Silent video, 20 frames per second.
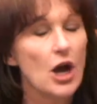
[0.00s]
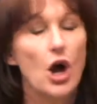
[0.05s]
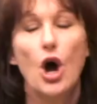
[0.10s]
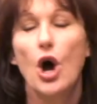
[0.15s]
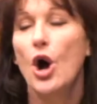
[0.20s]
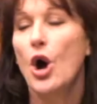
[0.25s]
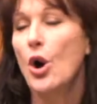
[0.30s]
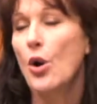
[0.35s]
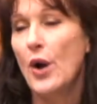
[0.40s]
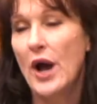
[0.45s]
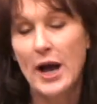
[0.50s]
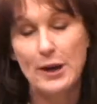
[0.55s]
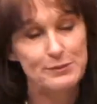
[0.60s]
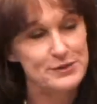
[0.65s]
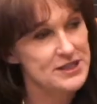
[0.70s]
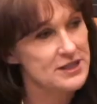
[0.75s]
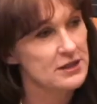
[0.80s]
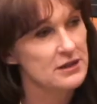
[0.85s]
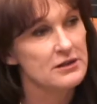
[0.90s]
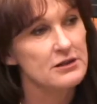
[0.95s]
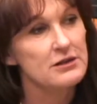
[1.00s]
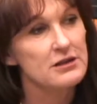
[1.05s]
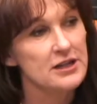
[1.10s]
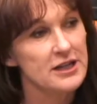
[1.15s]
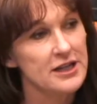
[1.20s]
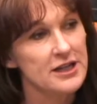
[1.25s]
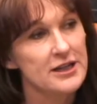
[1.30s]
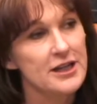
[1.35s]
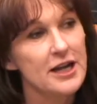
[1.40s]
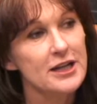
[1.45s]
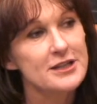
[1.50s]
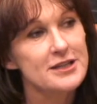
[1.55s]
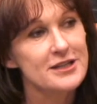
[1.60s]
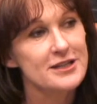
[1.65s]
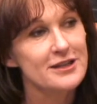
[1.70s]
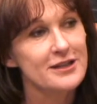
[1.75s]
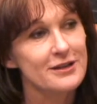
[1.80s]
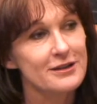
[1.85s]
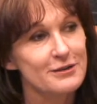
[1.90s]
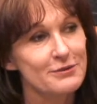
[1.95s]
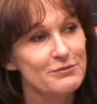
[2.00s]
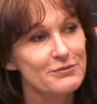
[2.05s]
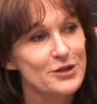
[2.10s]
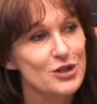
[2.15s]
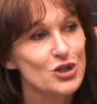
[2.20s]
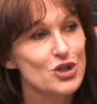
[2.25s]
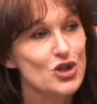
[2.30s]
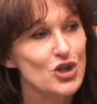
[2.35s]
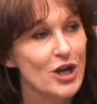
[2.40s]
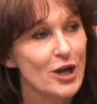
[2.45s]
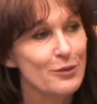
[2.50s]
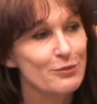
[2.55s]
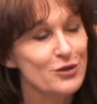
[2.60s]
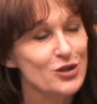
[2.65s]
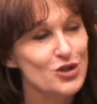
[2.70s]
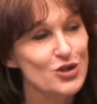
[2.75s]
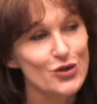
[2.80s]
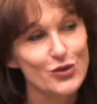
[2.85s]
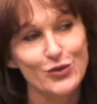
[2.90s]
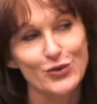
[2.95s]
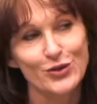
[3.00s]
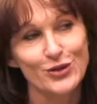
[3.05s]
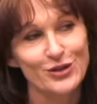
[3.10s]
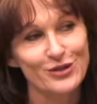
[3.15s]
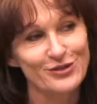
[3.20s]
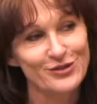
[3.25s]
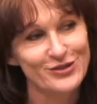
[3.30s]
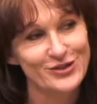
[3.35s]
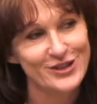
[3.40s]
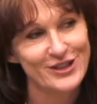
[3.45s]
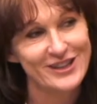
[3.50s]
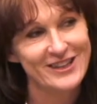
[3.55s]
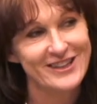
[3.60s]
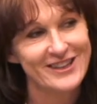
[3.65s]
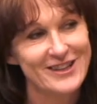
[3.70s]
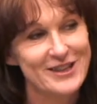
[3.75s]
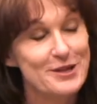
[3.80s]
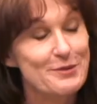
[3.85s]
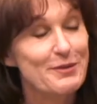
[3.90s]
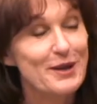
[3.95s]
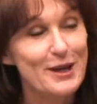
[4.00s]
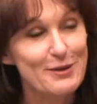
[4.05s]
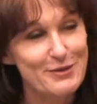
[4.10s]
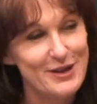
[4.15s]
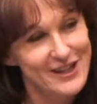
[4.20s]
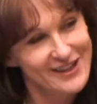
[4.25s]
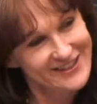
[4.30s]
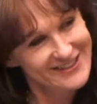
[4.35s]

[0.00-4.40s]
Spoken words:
Oh, absolutely. Yeah. That's the gem, the jewel, the baby.